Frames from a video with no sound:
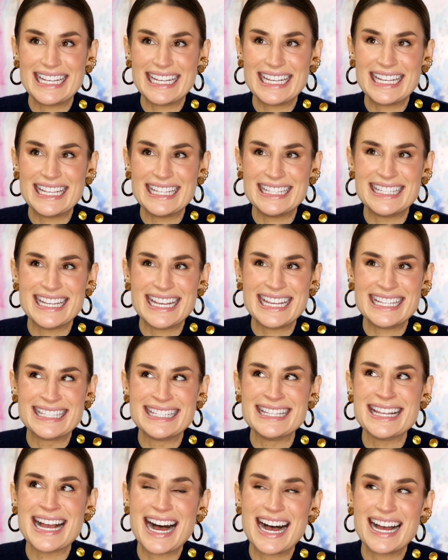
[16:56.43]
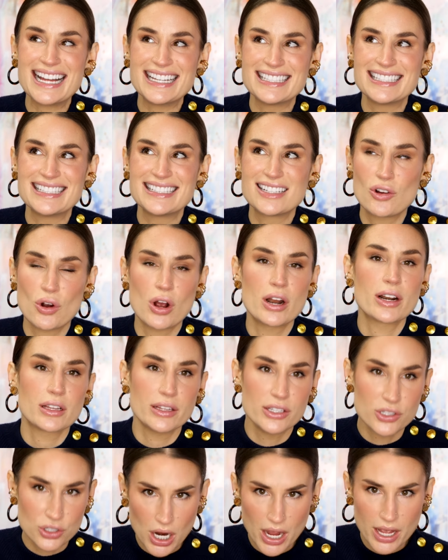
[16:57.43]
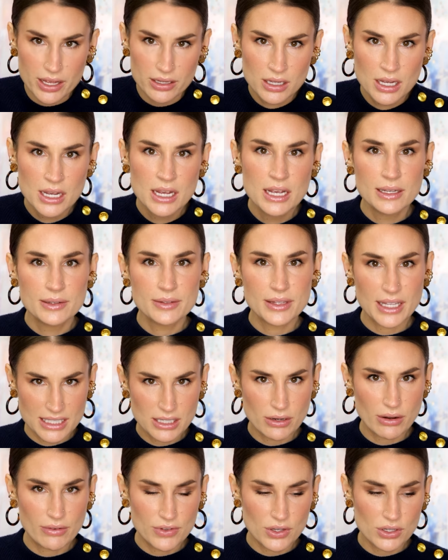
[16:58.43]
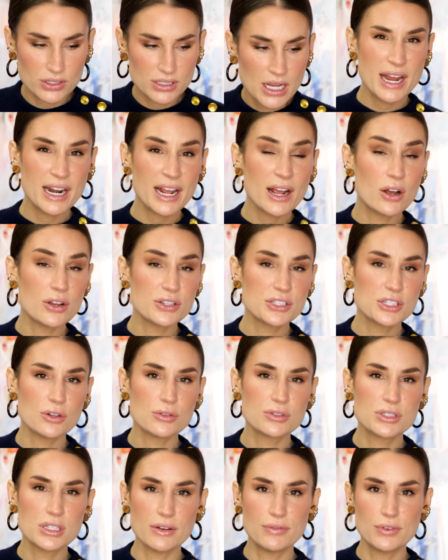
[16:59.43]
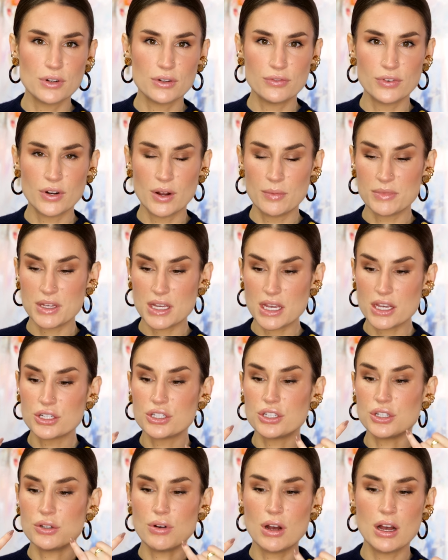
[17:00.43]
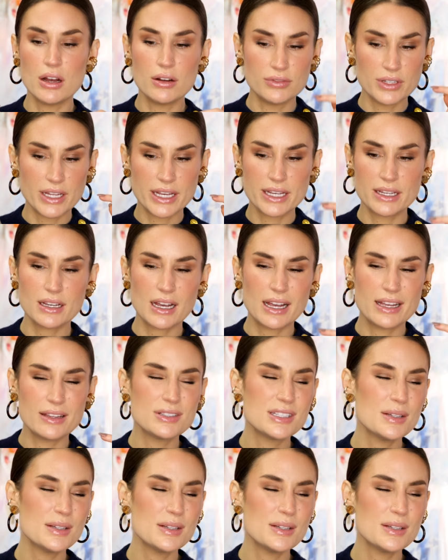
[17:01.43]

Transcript: is not chronically dry. That's how it feels. And I also suffer from the issue of like, I,